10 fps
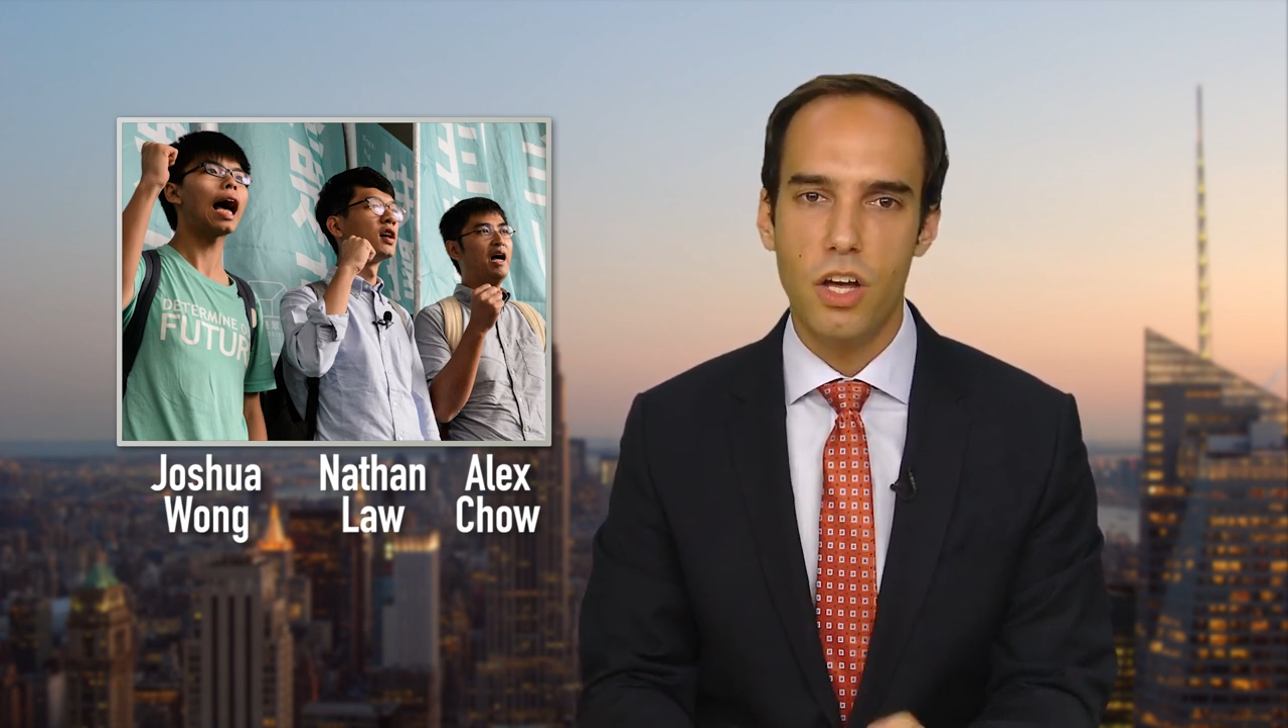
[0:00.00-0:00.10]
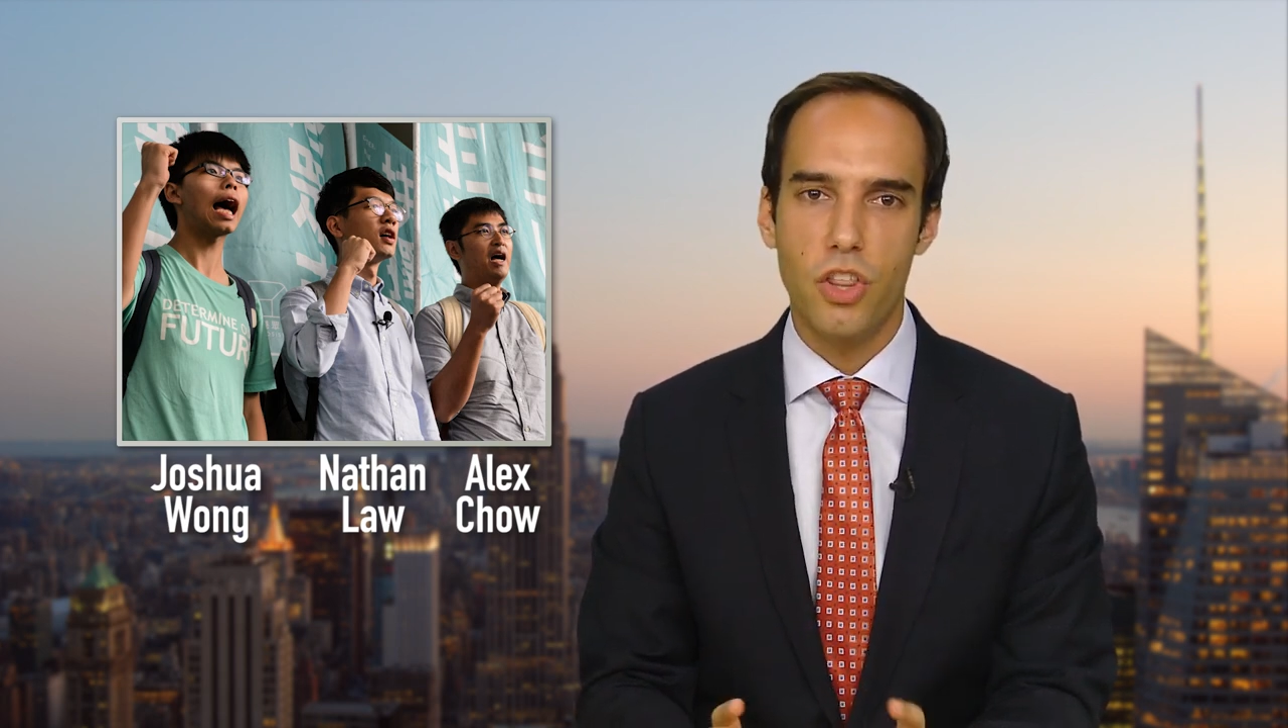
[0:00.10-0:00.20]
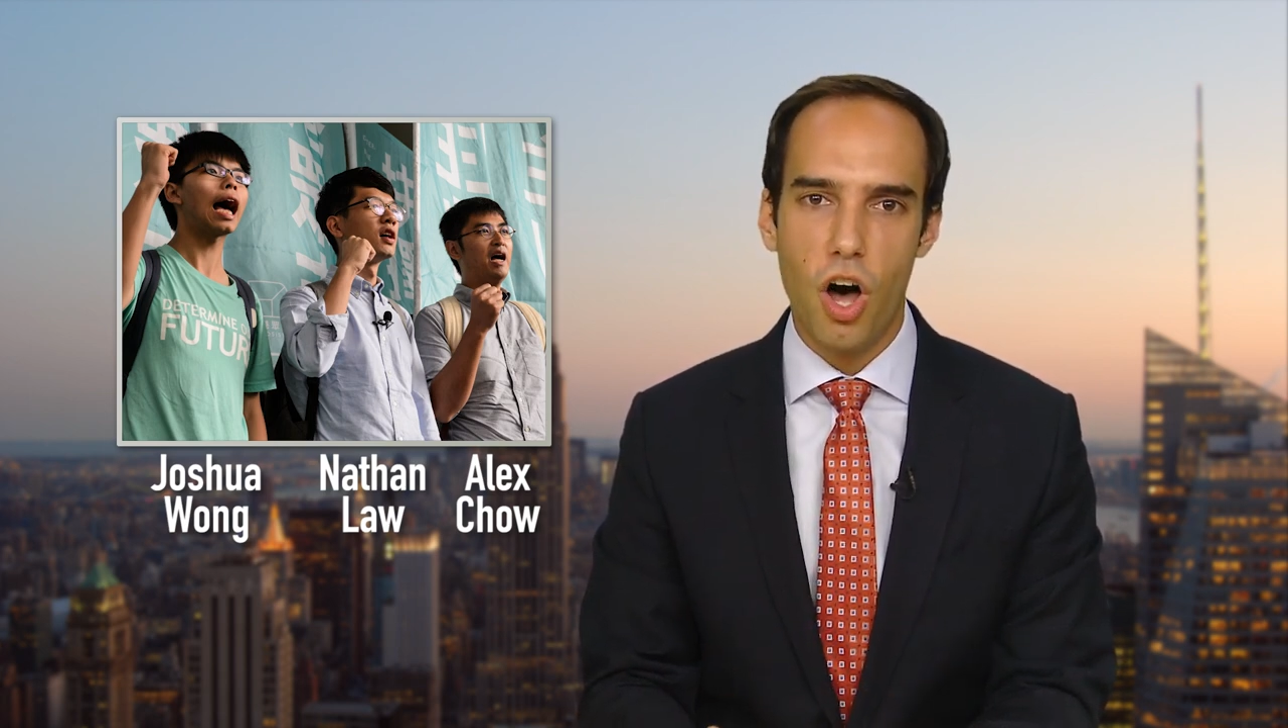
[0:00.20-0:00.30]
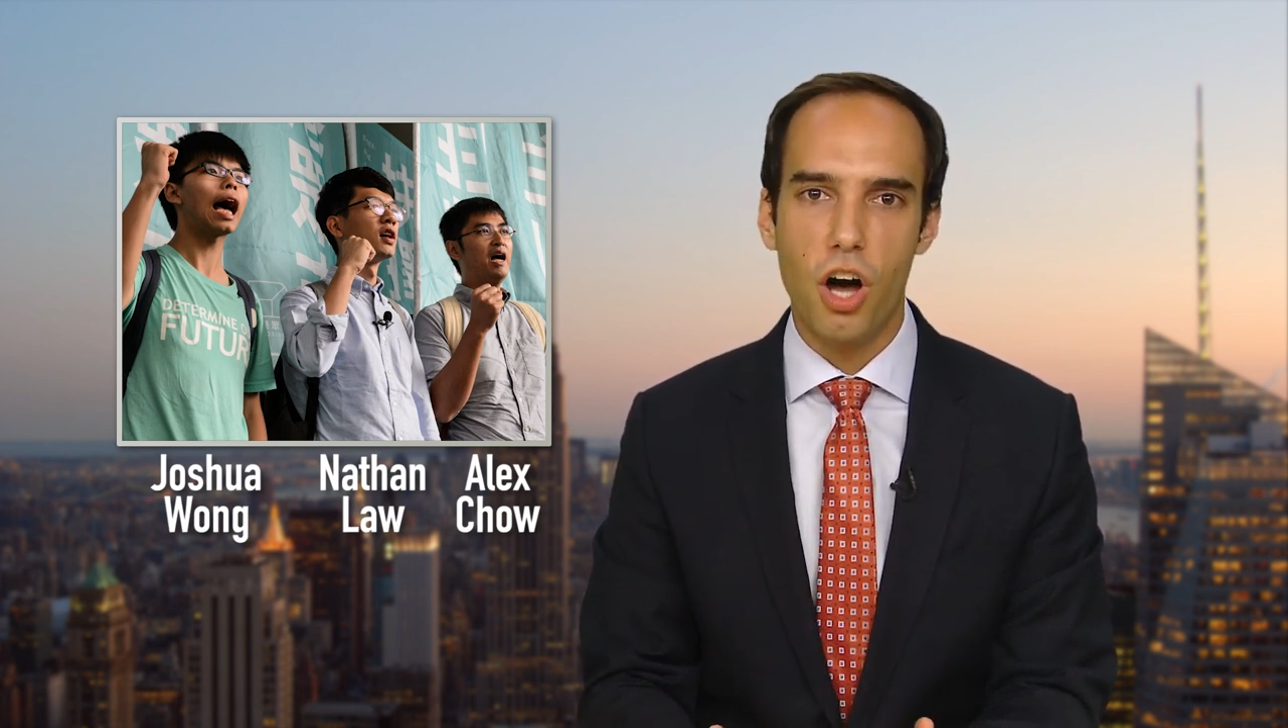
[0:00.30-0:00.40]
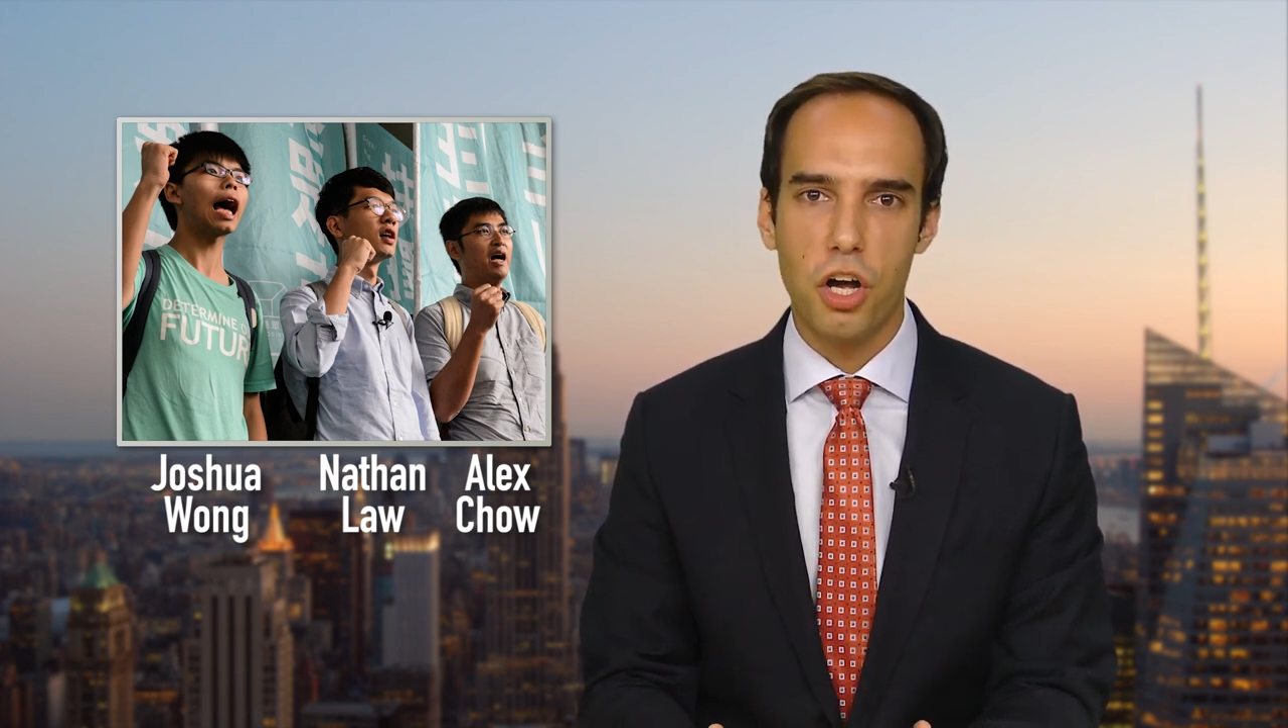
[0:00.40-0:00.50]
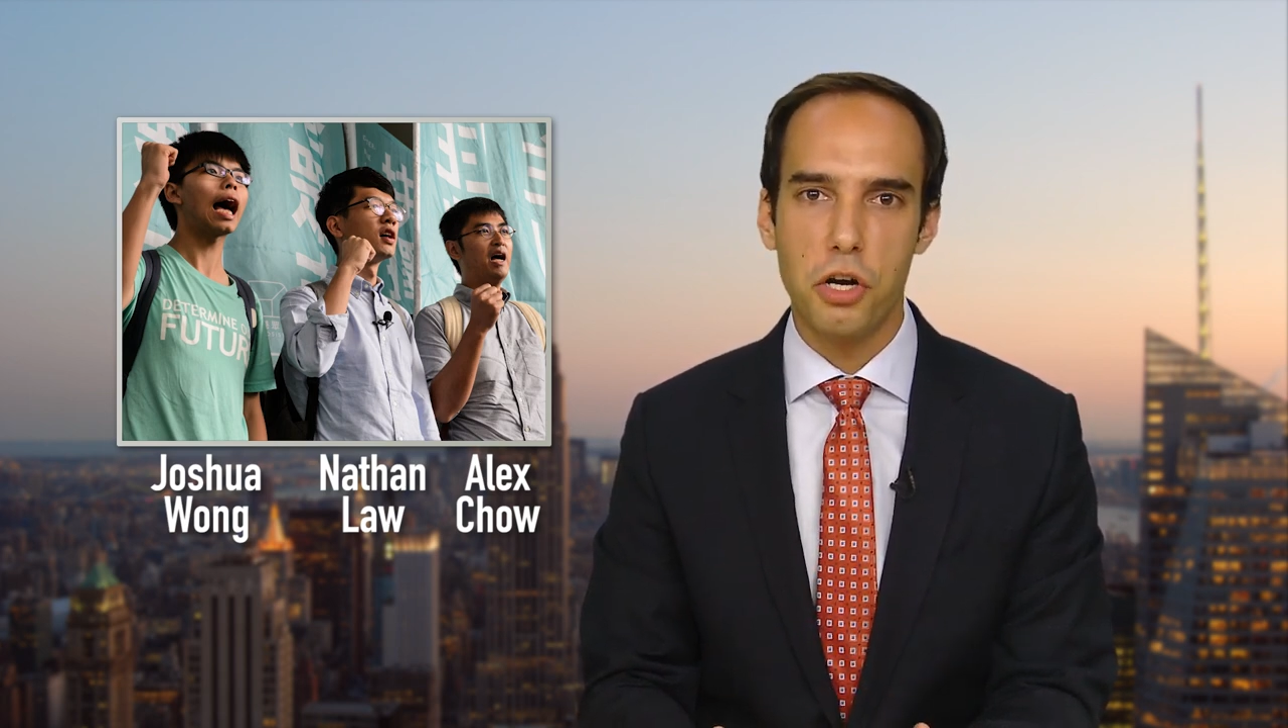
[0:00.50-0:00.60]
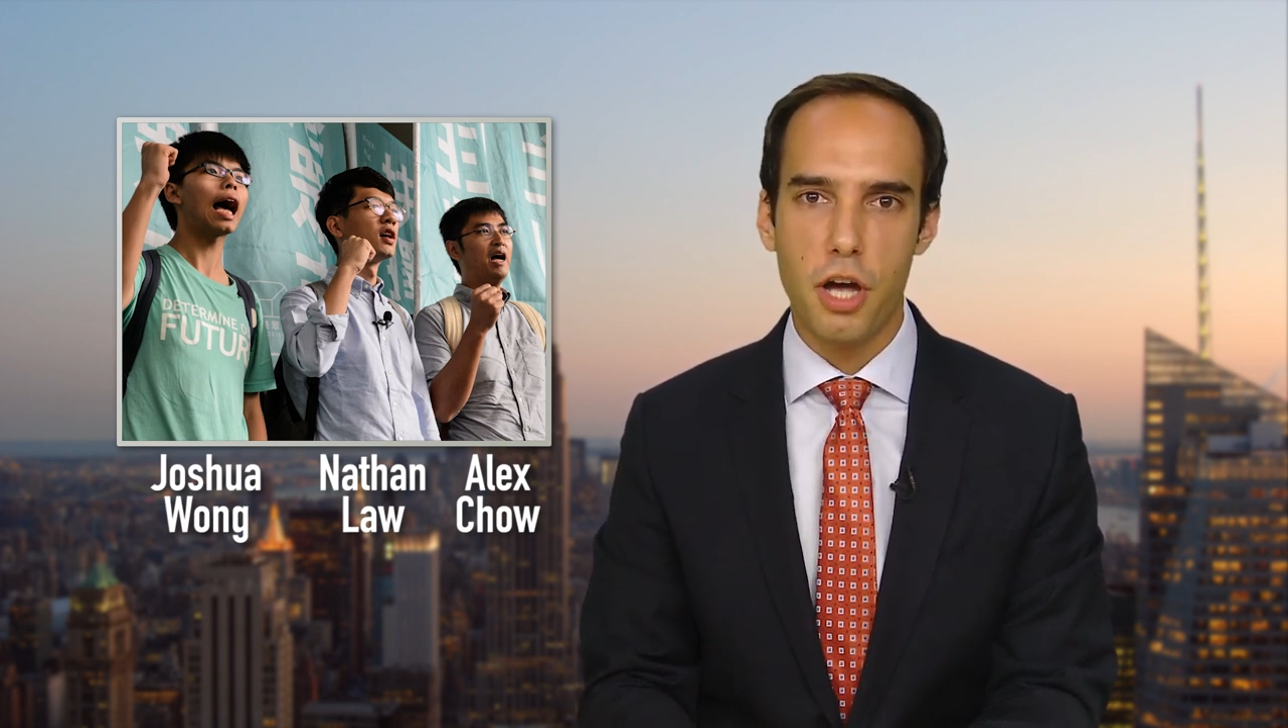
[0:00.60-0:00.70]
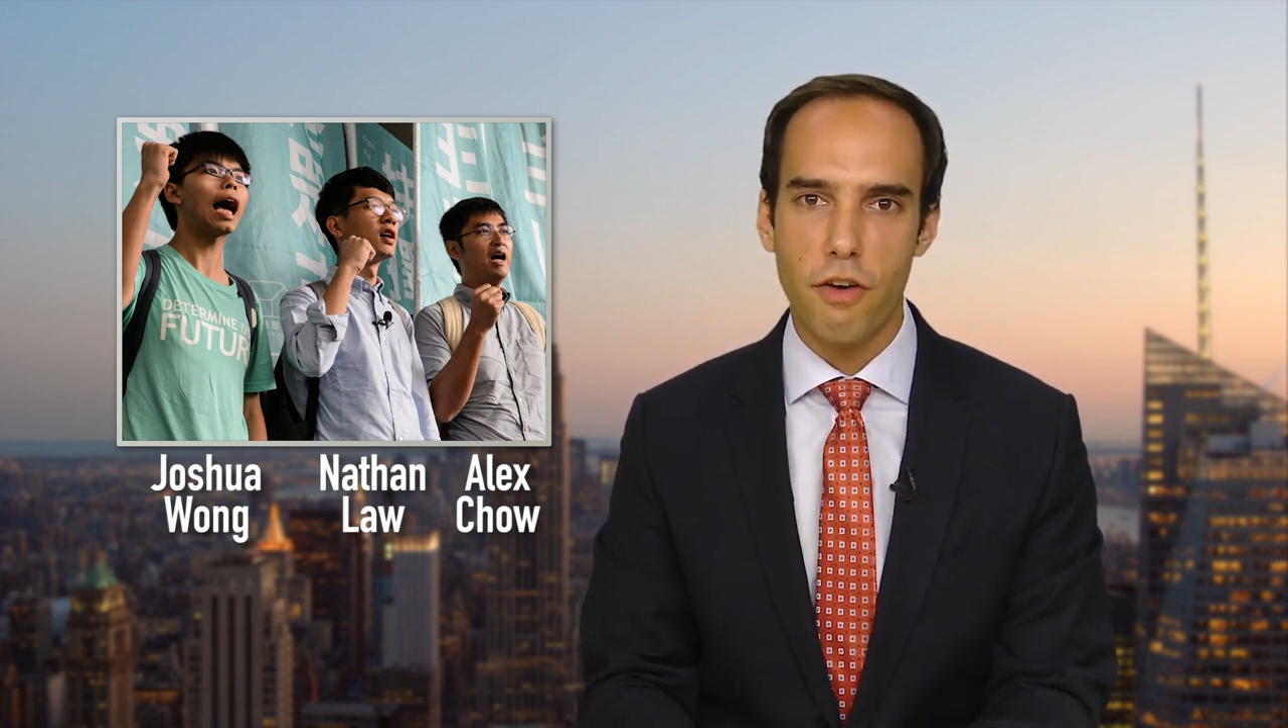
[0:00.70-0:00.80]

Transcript: The Hong Kong